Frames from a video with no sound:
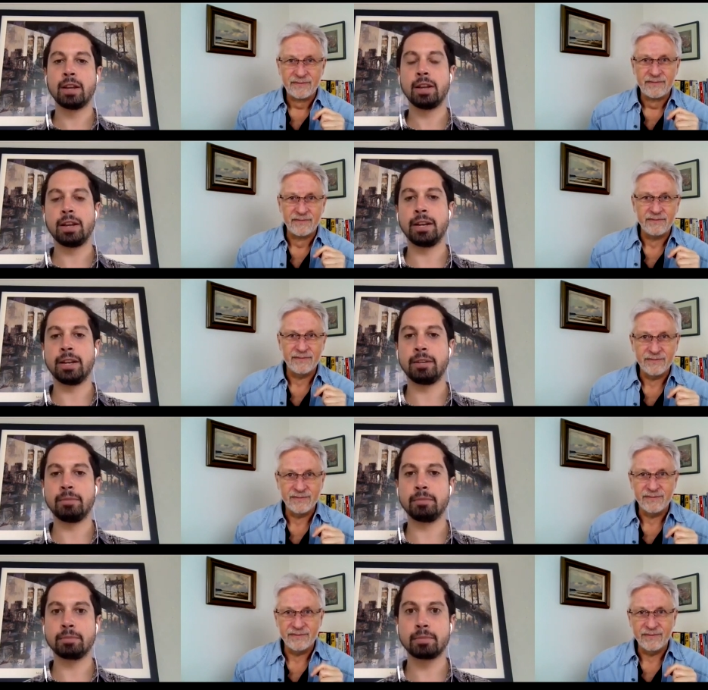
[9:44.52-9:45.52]

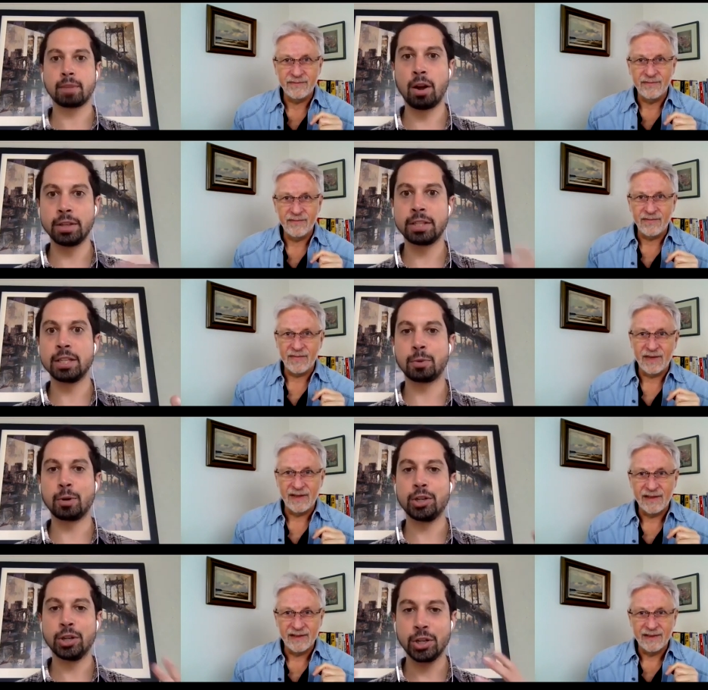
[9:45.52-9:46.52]
Speaker 1: um, all this
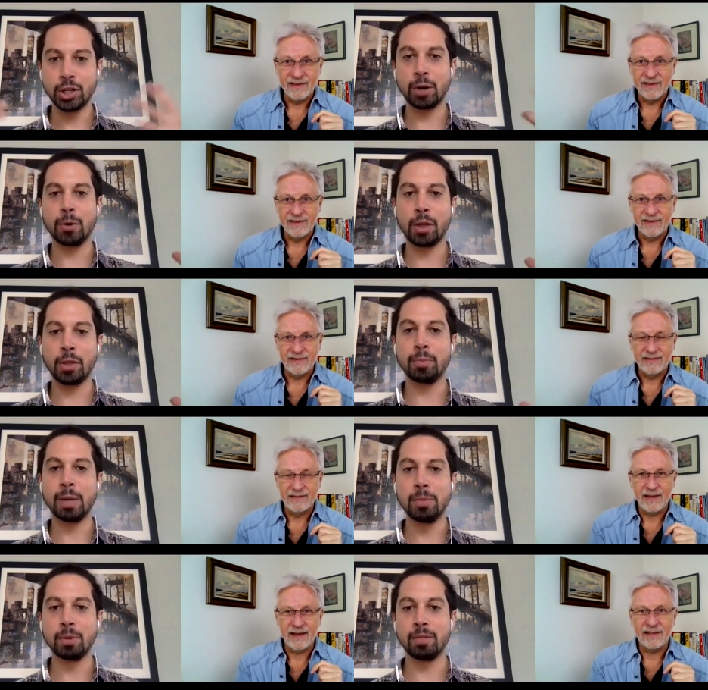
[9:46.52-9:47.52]
inspiration to share with other
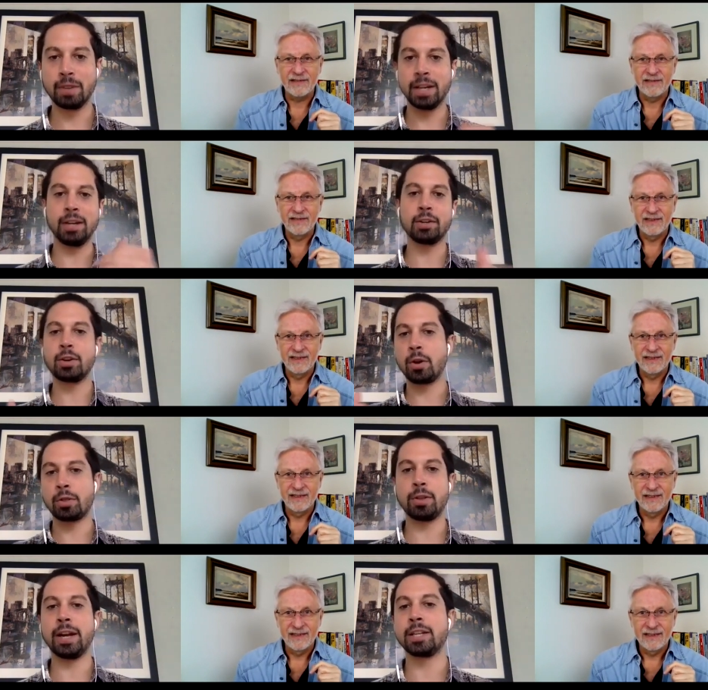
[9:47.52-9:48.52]
people if I didn't go
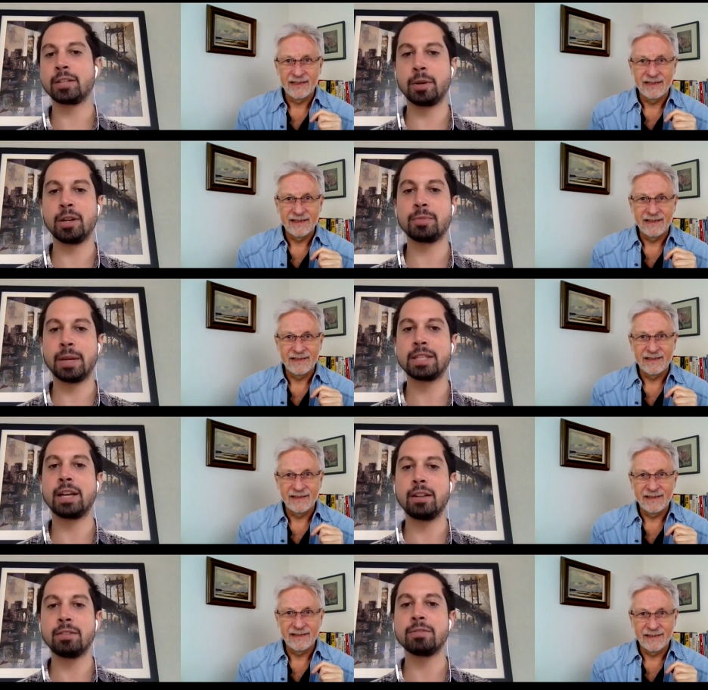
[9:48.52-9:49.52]
through that experience
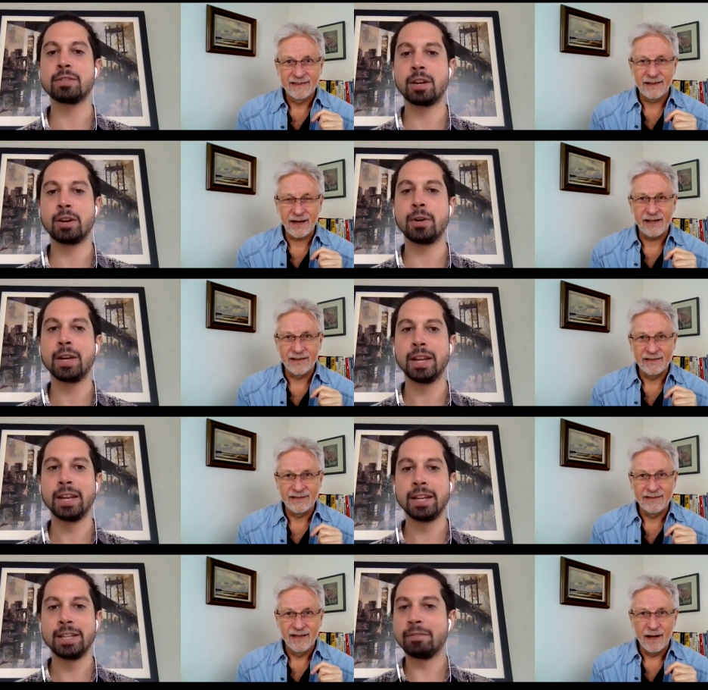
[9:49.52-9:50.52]
myself. So okay
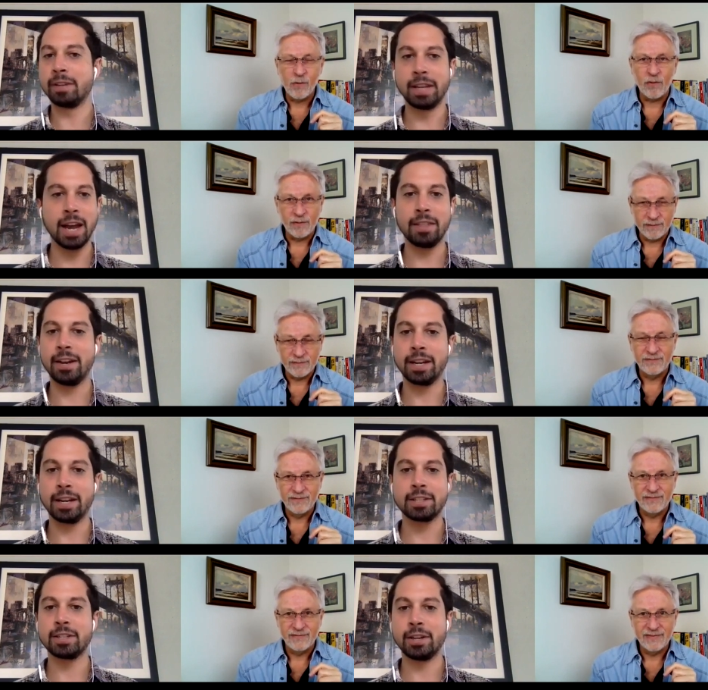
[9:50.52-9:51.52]
definitely, yeah, the
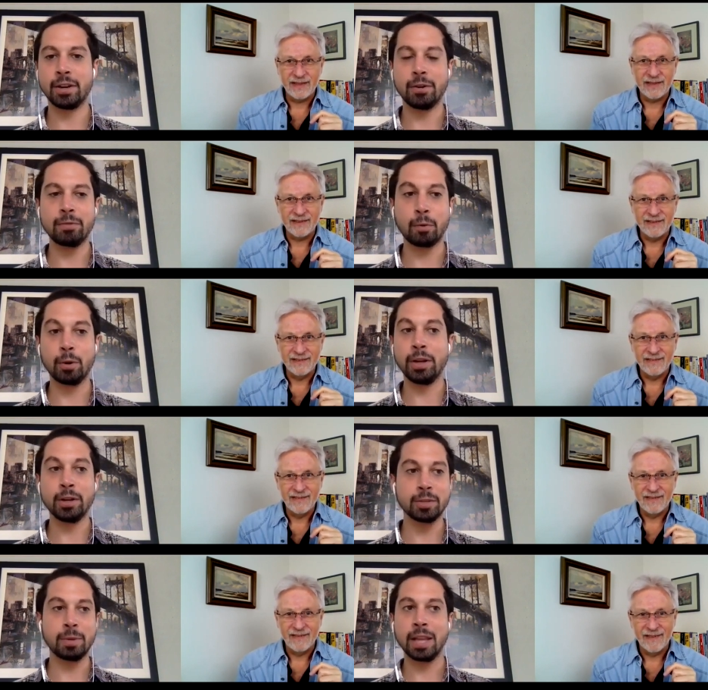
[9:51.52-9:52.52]
next, you know, 40
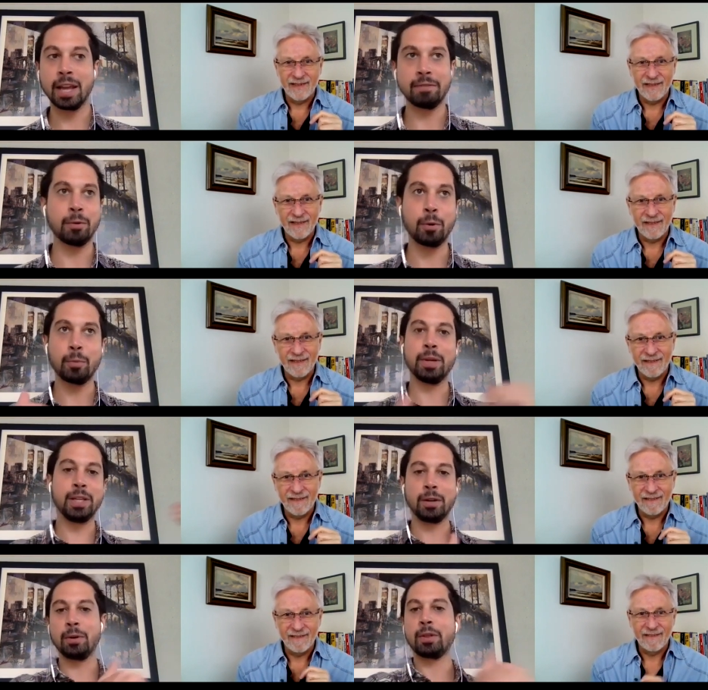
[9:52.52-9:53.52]
years of my life, I won't
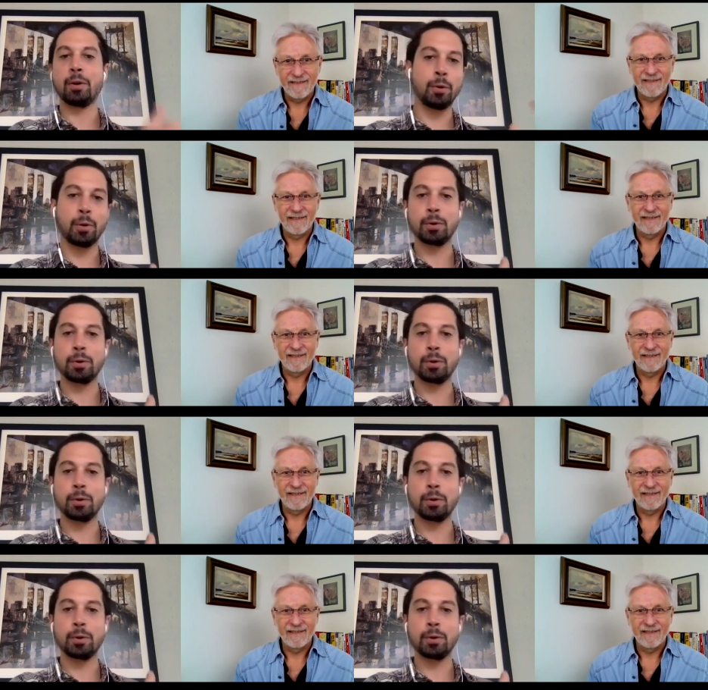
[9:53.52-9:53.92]
be dealing with a whole